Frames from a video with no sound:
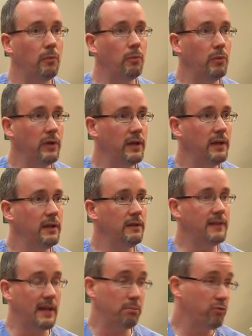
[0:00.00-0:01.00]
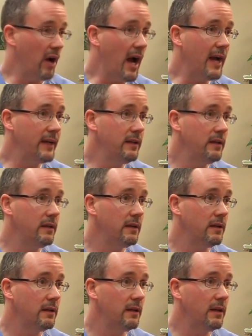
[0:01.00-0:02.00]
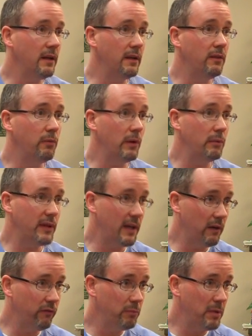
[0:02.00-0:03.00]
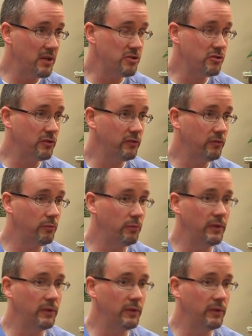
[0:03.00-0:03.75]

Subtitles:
We take pride in the way we care for patients.